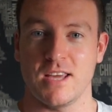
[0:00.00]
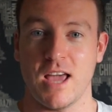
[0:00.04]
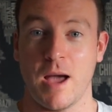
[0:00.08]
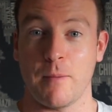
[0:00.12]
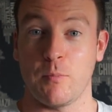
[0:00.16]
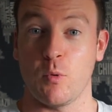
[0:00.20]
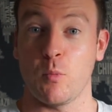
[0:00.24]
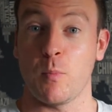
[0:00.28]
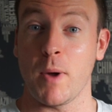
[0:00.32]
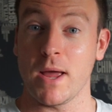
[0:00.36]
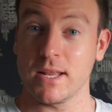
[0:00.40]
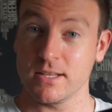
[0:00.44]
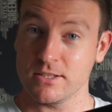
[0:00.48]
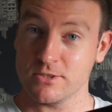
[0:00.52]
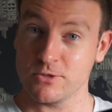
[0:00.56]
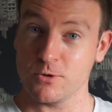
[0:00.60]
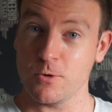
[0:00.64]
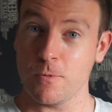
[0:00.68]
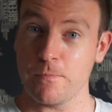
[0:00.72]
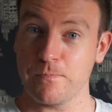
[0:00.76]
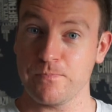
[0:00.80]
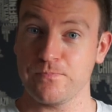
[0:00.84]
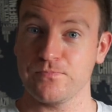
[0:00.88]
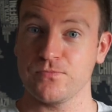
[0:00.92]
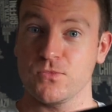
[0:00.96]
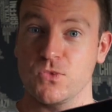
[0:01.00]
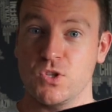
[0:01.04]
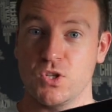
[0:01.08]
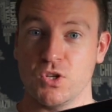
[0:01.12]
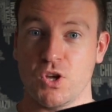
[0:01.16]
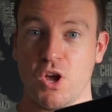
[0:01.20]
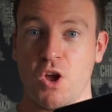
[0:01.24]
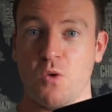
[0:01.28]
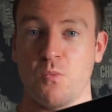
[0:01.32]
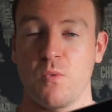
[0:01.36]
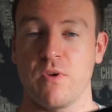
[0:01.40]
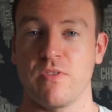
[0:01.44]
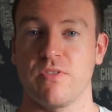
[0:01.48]
Apple Pencil to
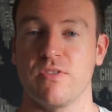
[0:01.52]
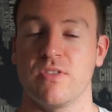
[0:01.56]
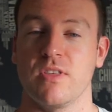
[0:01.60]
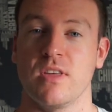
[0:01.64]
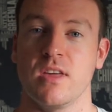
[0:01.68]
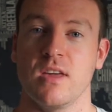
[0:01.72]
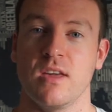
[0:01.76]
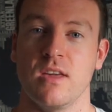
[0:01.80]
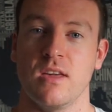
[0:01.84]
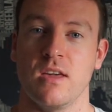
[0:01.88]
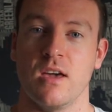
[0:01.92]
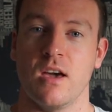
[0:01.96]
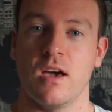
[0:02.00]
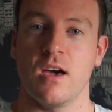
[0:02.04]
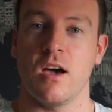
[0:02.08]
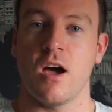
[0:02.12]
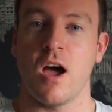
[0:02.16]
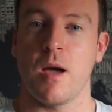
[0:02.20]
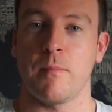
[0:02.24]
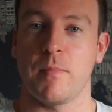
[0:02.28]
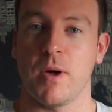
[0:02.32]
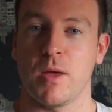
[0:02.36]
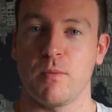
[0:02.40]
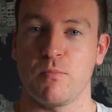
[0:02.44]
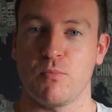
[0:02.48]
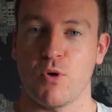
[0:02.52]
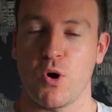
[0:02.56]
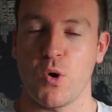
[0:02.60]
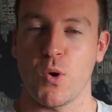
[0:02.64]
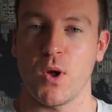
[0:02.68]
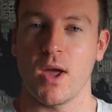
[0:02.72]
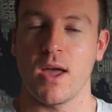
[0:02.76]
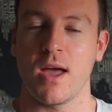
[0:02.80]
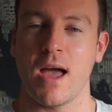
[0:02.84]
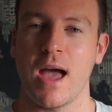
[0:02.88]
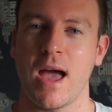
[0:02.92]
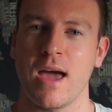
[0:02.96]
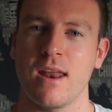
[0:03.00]
go with the iPad Pro
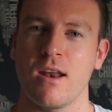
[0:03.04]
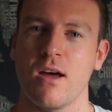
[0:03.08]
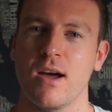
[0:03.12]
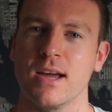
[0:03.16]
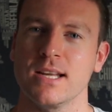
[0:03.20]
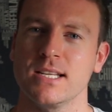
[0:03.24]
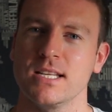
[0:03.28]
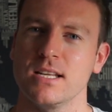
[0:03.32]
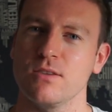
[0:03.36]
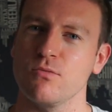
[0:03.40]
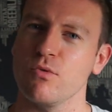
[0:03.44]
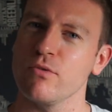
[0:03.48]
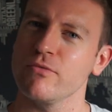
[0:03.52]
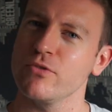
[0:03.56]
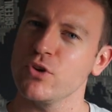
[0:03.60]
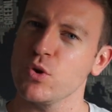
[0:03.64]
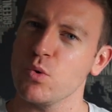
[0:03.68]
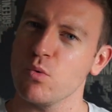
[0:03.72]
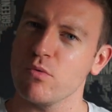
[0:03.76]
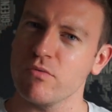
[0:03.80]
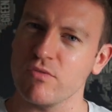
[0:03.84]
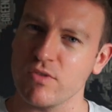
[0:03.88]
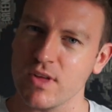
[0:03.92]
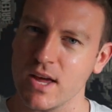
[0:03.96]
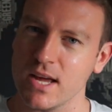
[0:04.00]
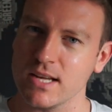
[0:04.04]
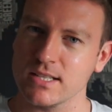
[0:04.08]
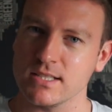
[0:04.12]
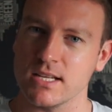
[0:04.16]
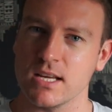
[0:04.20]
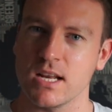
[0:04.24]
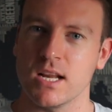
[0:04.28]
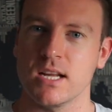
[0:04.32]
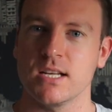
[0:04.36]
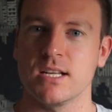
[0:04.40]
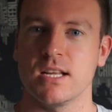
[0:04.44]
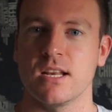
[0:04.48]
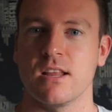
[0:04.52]
here, and I did a review of that
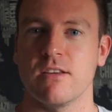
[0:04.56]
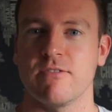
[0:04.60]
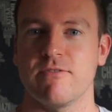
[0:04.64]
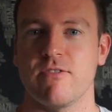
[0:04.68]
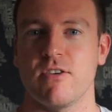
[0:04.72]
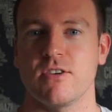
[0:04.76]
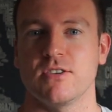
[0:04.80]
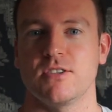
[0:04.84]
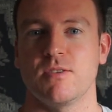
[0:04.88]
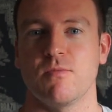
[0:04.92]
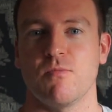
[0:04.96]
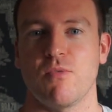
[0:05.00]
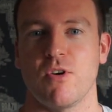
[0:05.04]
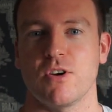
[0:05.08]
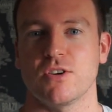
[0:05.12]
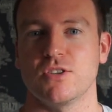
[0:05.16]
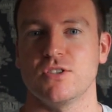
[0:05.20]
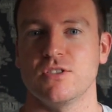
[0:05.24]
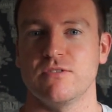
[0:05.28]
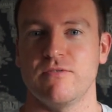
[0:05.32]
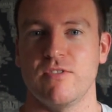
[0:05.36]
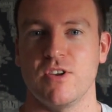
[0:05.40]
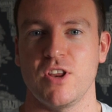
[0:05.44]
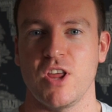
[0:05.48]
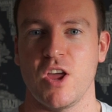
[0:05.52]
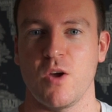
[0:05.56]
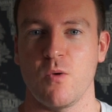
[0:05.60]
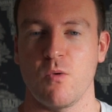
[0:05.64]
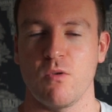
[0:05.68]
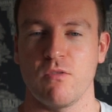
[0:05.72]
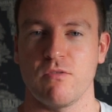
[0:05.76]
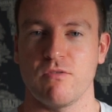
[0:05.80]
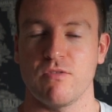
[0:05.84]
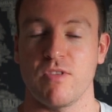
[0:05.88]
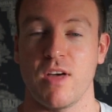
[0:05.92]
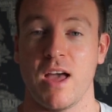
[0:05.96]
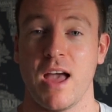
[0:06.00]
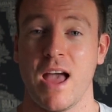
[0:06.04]
and I did a first impressions video
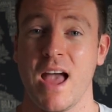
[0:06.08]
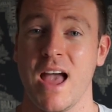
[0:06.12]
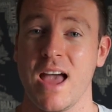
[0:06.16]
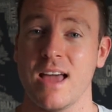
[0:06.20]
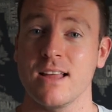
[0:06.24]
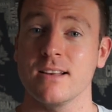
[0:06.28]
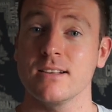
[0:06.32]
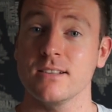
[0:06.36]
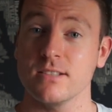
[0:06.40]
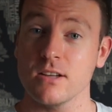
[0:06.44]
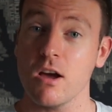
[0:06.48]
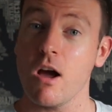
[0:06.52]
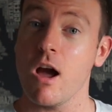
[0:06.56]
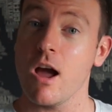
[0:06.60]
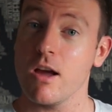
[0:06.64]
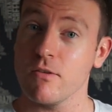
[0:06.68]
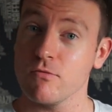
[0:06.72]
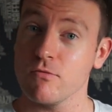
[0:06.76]
of that, and I